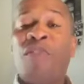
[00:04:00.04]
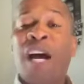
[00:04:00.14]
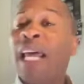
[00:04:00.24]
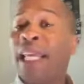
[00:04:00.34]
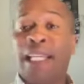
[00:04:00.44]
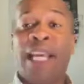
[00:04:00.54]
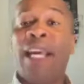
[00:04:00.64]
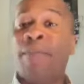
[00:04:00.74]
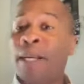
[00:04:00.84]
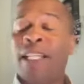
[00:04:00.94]
finally, he
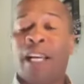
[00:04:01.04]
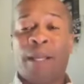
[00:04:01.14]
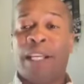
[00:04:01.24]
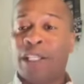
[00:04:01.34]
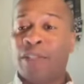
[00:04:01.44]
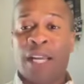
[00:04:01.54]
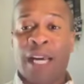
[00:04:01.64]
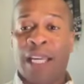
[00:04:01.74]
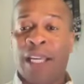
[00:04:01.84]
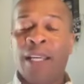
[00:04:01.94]
had been telling me this for
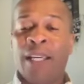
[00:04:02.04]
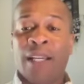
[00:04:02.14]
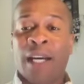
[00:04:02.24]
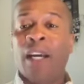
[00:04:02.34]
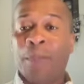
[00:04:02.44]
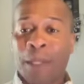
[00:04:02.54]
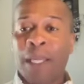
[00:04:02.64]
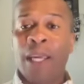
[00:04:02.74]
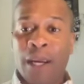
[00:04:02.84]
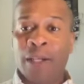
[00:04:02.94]
like a couple of
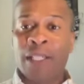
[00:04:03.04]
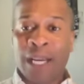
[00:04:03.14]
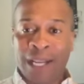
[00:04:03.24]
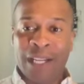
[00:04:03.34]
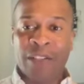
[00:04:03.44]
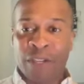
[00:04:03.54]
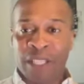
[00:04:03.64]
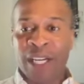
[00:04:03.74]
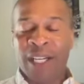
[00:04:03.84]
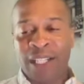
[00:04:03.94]
years. I needed to
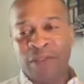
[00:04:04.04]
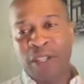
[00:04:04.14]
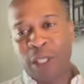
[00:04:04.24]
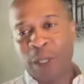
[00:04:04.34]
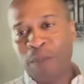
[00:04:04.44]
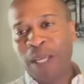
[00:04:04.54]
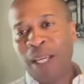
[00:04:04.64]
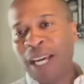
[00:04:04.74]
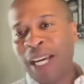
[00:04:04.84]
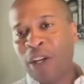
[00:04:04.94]
visit. I need to visit.
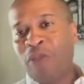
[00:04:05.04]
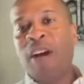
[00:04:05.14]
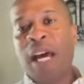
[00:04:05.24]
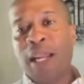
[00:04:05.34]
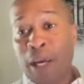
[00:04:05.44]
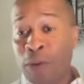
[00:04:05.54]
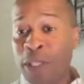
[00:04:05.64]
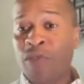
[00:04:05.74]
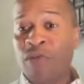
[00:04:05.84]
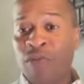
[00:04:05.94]
And so finally, it was
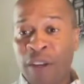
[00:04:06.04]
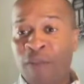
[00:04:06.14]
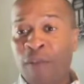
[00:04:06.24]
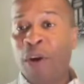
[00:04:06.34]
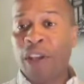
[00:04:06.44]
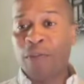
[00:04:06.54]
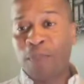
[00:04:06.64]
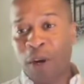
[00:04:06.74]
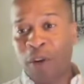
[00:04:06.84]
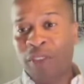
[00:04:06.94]
his fortieth
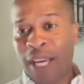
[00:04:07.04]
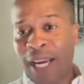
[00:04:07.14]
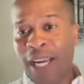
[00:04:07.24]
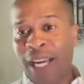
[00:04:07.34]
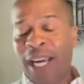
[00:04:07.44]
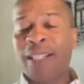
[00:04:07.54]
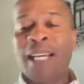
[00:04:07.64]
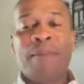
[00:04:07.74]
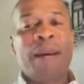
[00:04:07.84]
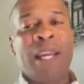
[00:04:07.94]
birthday. He's
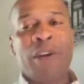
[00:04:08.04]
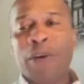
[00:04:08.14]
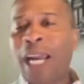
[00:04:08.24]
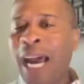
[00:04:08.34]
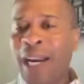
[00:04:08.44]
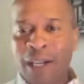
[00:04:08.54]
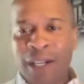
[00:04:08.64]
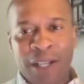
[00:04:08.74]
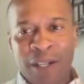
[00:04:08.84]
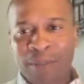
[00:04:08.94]
like, man, you gotta
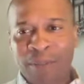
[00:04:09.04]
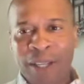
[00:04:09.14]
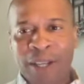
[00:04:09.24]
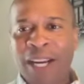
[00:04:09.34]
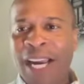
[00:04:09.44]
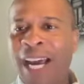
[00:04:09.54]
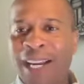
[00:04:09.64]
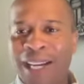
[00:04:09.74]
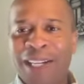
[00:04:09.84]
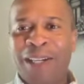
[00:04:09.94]
come. You
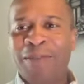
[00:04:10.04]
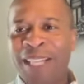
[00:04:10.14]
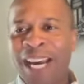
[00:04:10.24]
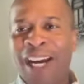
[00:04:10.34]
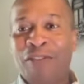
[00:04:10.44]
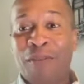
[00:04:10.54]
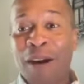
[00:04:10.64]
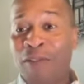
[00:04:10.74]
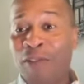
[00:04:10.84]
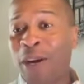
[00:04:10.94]
gotta come down for
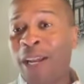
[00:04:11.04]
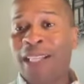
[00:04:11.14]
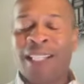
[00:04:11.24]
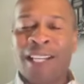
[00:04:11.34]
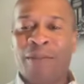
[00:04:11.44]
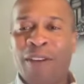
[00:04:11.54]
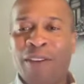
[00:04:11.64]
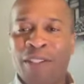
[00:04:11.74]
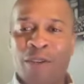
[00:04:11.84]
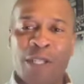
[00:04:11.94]
my fortieth. It's gonna be
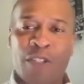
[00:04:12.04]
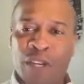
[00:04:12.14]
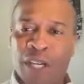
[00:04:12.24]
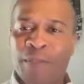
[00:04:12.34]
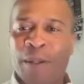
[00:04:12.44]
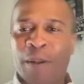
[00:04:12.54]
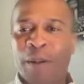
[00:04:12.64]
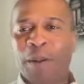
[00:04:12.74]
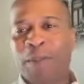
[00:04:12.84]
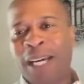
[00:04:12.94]
so much fun, blah,
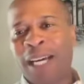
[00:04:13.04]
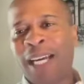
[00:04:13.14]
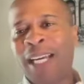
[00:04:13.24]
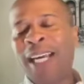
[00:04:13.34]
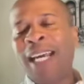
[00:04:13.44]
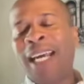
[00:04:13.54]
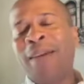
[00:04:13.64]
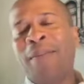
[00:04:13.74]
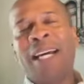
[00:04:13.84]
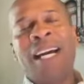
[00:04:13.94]
blah, blah. And
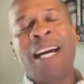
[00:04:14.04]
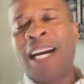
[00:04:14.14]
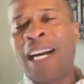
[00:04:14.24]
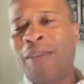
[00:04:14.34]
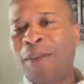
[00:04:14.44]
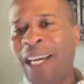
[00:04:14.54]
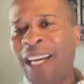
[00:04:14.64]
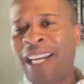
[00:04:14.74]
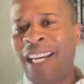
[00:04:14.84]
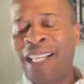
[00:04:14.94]
I'm like, all right,
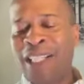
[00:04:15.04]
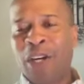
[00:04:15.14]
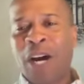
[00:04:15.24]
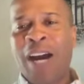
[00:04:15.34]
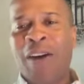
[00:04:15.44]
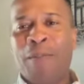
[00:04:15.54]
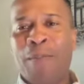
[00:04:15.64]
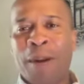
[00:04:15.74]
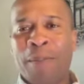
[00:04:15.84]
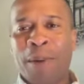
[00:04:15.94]
man. And so I
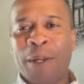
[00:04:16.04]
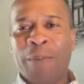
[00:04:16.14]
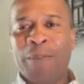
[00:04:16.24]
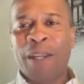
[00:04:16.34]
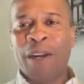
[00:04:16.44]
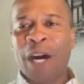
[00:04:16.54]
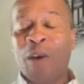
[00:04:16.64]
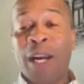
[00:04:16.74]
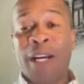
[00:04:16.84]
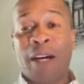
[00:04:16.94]
remember, you know, I
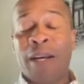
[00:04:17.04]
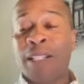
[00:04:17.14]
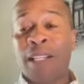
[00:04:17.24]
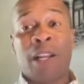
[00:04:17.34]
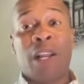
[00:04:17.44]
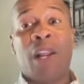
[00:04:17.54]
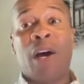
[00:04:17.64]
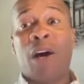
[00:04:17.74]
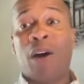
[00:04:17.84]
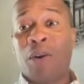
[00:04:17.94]
wake up, it's a
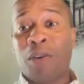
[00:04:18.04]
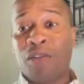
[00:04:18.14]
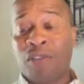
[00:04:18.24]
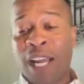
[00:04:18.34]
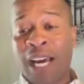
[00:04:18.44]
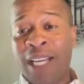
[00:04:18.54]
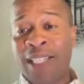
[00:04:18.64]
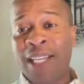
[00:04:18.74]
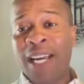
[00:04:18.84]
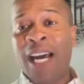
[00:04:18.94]
long
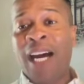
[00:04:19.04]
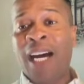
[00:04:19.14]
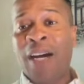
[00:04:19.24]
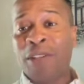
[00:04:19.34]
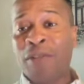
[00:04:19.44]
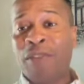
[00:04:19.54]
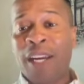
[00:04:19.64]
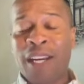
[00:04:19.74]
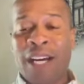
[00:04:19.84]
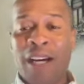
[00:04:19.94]
flight. Uh, I was in
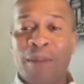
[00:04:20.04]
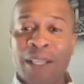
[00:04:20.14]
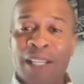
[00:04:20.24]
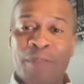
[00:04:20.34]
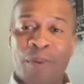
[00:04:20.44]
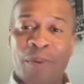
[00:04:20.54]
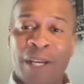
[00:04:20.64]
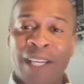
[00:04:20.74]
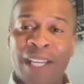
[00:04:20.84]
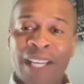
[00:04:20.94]
Vietnam at that
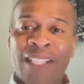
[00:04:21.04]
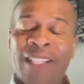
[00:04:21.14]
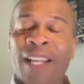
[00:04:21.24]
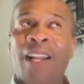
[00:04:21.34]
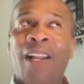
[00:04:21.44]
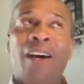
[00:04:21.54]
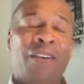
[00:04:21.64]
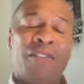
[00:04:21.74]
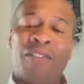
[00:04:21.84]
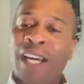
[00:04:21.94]
point. So it's a long
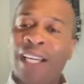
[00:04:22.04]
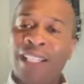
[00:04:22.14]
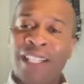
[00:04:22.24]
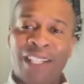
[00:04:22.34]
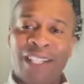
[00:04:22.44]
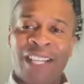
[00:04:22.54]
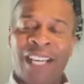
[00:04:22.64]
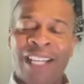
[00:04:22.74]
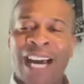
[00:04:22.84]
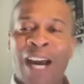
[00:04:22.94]
flight, dog.
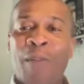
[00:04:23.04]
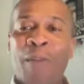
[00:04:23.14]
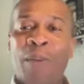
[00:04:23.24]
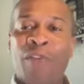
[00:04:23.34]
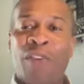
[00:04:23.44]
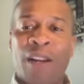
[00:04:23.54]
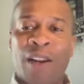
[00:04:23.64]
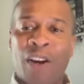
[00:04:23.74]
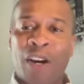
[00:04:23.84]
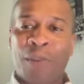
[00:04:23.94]
And I remember the
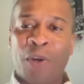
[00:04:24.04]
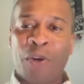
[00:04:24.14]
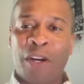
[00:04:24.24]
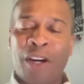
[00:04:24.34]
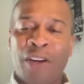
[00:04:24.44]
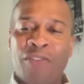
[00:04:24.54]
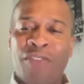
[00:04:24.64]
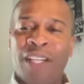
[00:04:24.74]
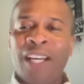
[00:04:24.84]
alarm going off,